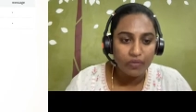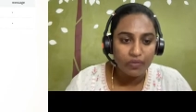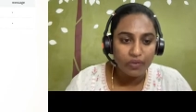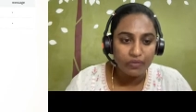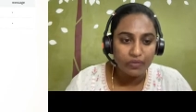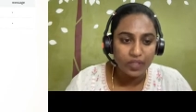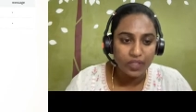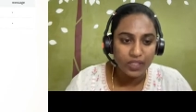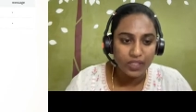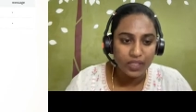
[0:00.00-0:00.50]
of
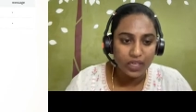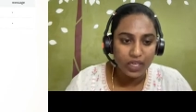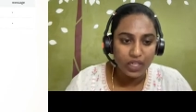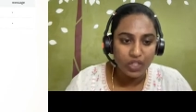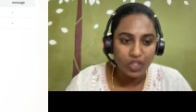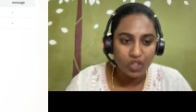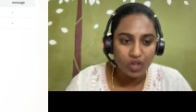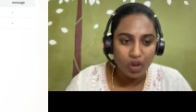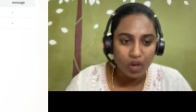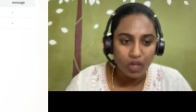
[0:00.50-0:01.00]
the
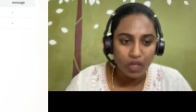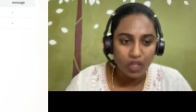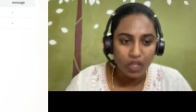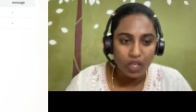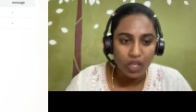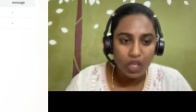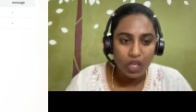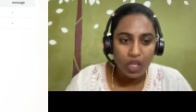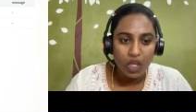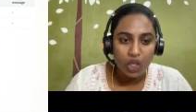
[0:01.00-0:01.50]
screenshot,
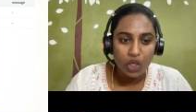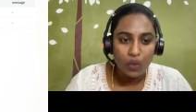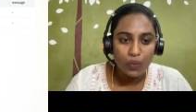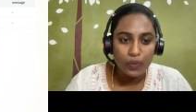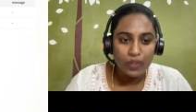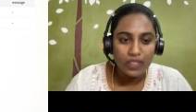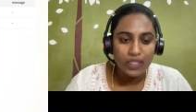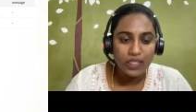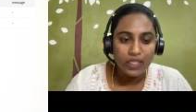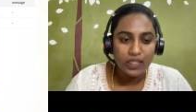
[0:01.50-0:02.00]
you
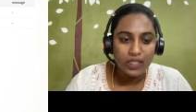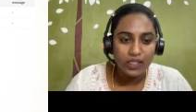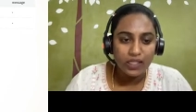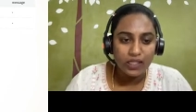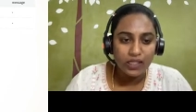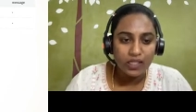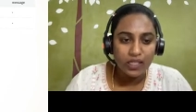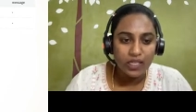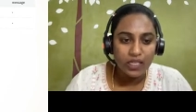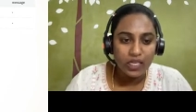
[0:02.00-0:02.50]
will see this
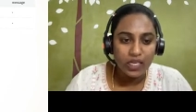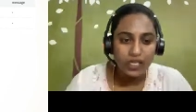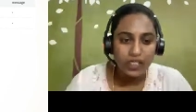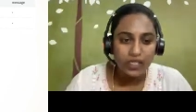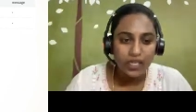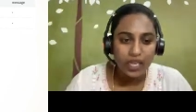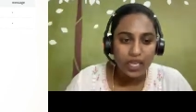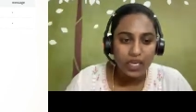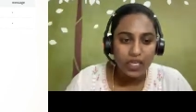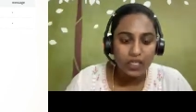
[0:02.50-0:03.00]
is the
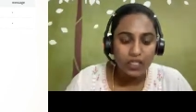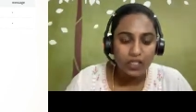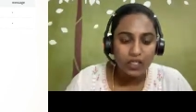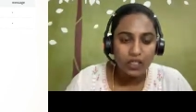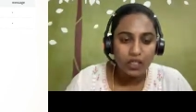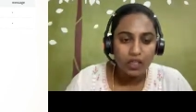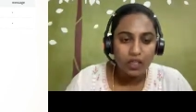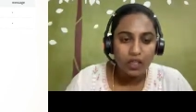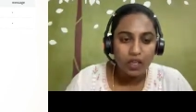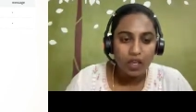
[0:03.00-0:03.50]
detailed
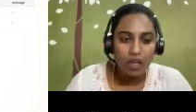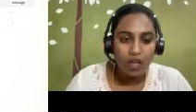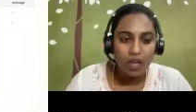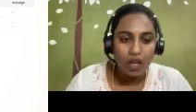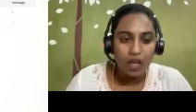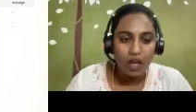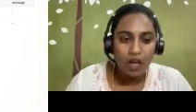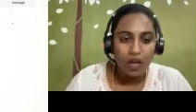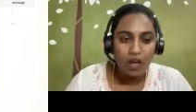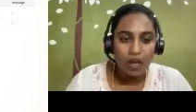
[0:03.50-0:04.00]

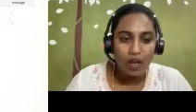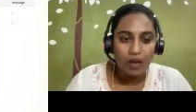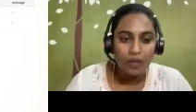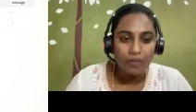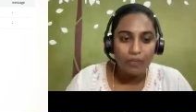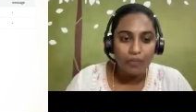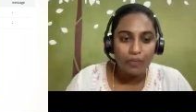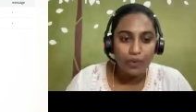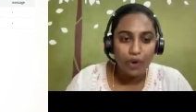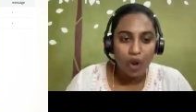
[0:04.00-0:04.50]

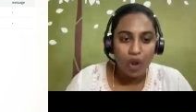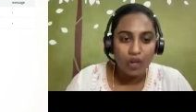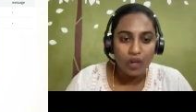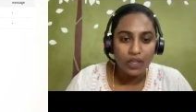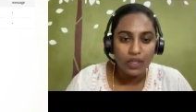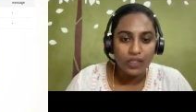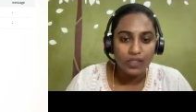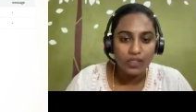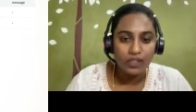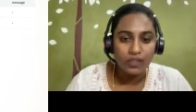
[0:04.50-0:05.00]

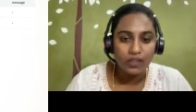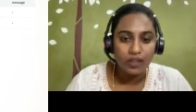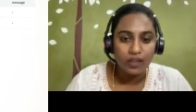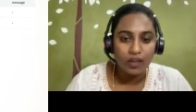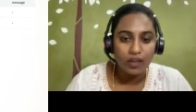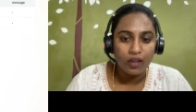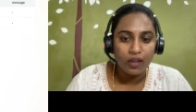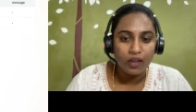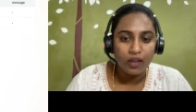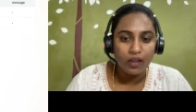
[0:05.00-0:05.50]
progress
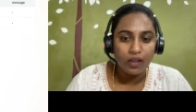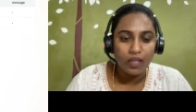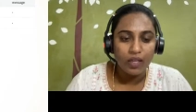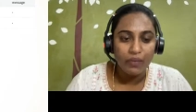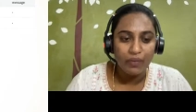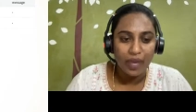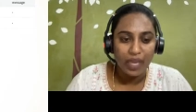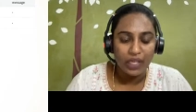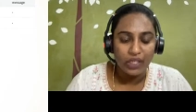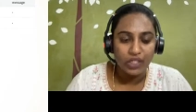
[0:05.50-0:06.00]

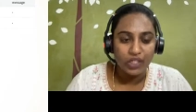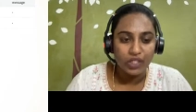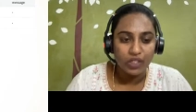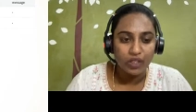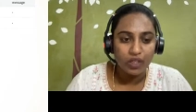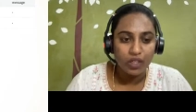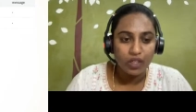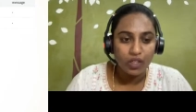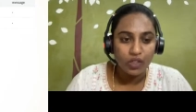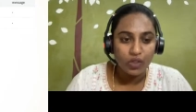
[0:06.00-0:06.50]
image.
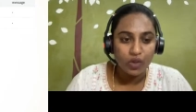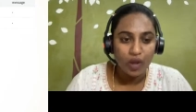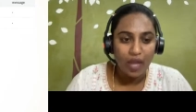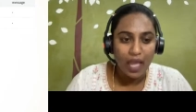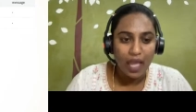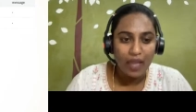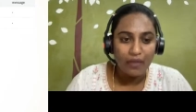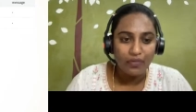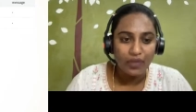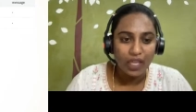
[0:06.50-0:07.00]
So I
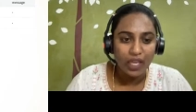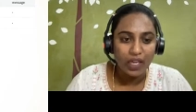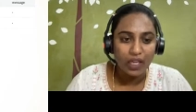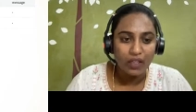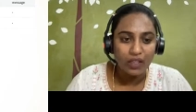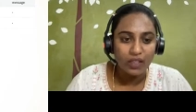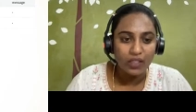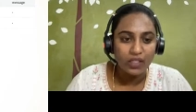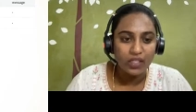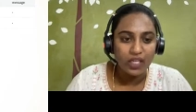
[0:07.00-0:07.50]
have
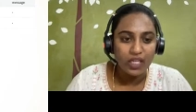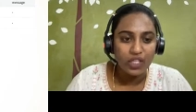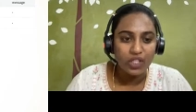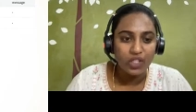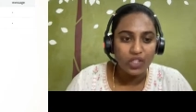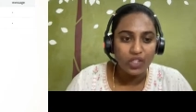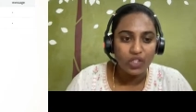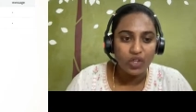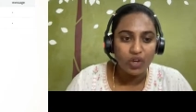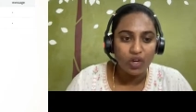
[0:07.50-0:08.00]
taken the
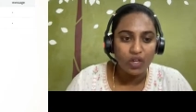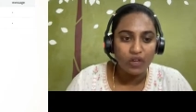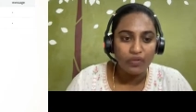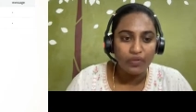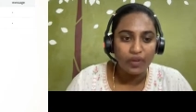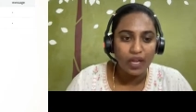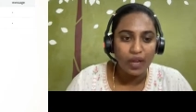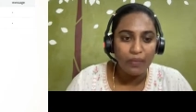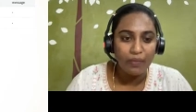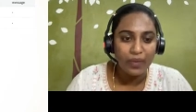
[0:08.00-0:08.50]
screenshot of
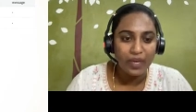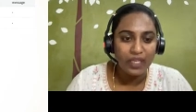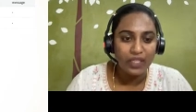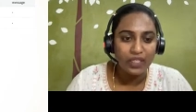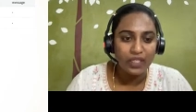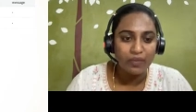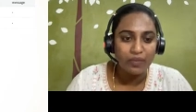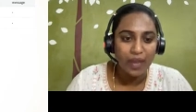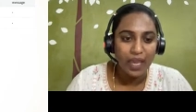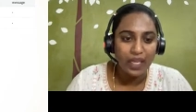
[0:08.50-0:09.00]
a
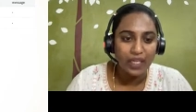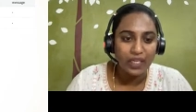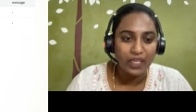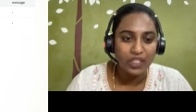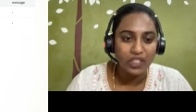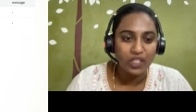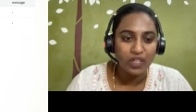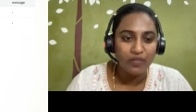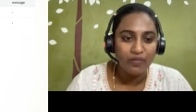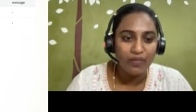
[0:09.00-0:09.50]
completed
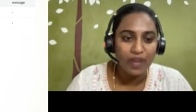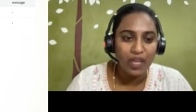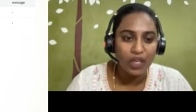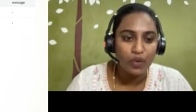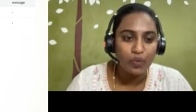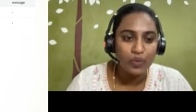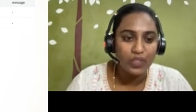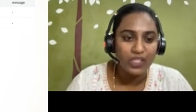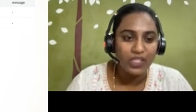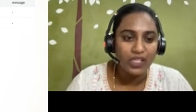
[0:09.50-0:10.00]
migration where
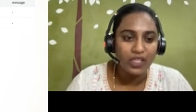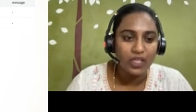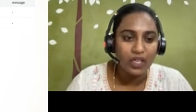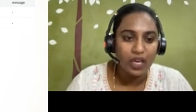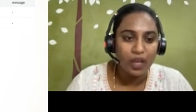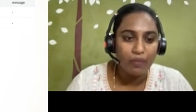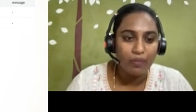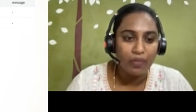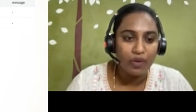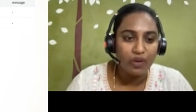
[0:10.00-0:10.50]
you will see the
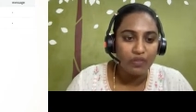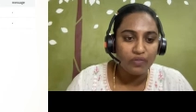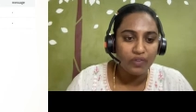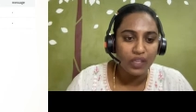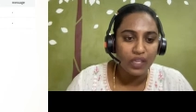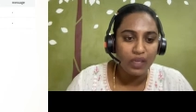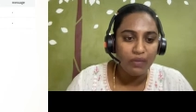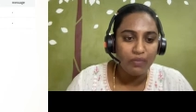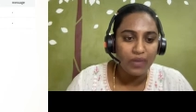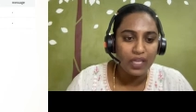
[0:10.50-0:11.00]
number of
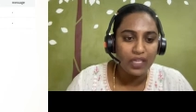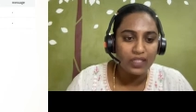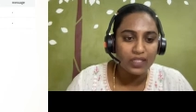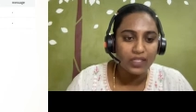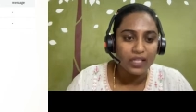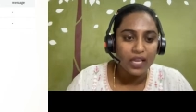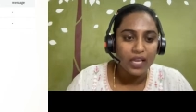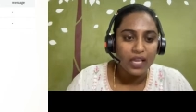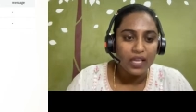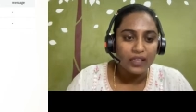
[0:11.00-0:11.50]
emails
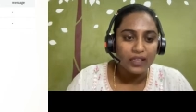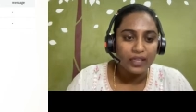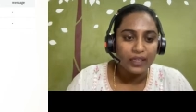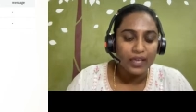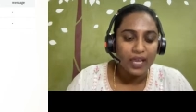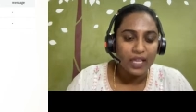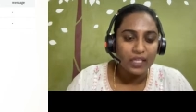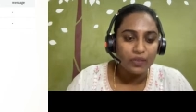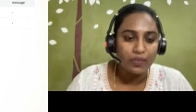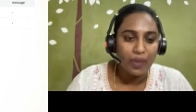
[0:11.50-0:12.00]
that
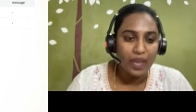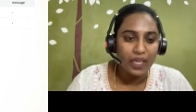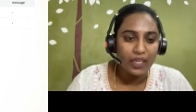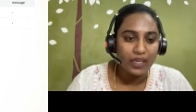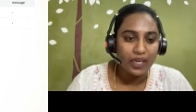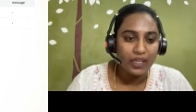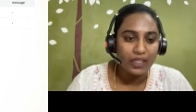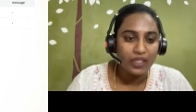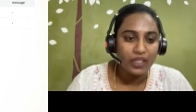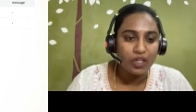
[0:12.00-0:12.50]
has
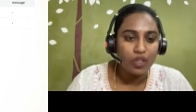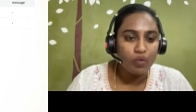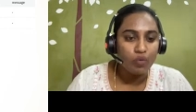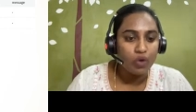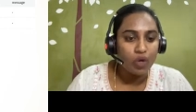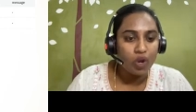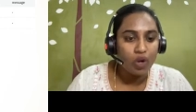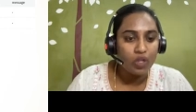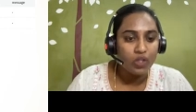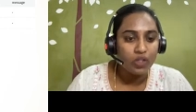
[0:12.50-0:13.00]
migrated. You
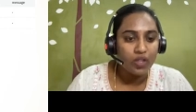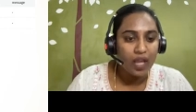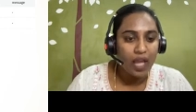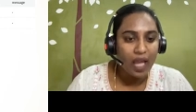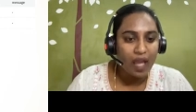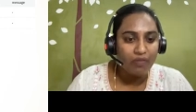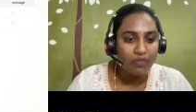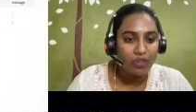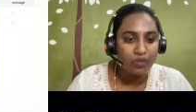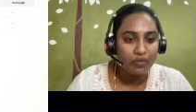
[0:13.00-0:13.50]
will also
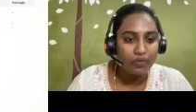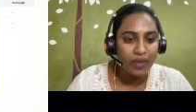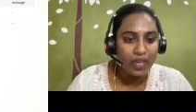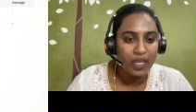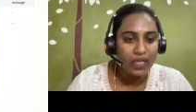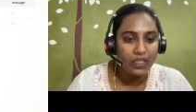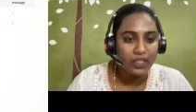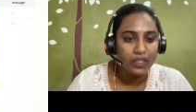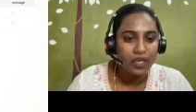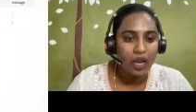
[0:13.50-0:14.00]
have the
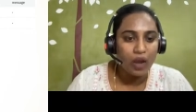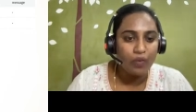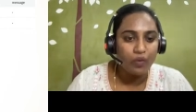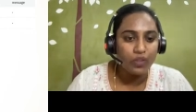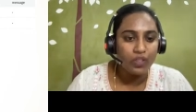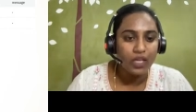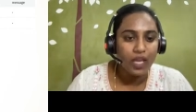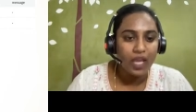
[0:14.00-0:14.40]
failed count